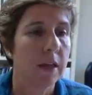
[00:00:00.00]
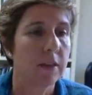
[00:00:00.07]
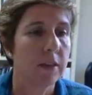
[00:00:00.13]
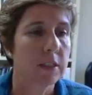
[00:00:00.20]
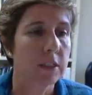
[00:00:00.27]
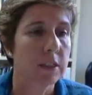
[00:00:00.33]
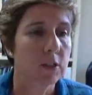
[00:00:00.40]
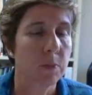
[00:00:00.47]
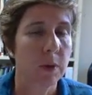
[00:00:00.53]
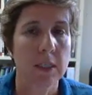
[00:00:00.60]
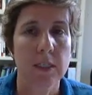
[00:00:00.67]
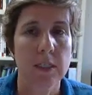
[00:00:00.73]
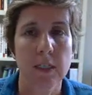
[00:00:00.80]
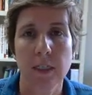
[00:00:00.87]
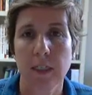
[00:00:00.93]
This is
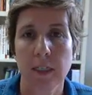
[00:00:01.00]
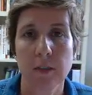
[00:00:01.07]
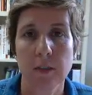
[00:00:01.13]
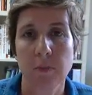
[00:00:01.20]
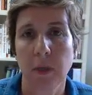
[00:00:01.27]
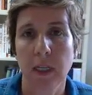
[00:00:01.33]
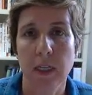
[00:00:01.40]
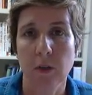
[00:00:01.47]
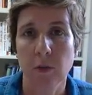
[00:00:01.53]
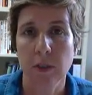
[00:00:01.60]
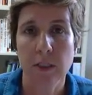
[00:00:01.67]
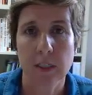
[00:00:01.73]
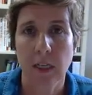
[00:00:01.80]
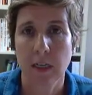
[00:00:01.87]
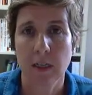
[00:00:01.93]
basically explaining what
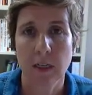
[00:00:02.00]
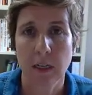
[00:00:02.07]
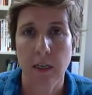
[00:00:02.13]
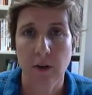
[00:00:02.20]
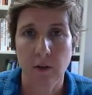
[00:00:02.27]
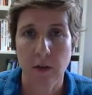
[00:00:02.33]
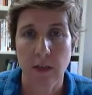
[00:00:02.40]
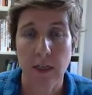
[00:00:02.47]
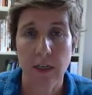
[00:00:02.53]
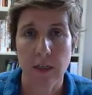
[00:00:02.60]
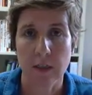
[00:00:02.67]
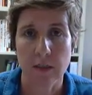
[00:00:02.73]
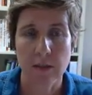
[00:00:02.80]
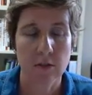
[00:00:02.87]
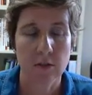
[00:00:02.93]
standard error
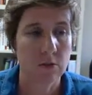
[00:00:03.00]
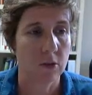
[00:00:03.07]
is.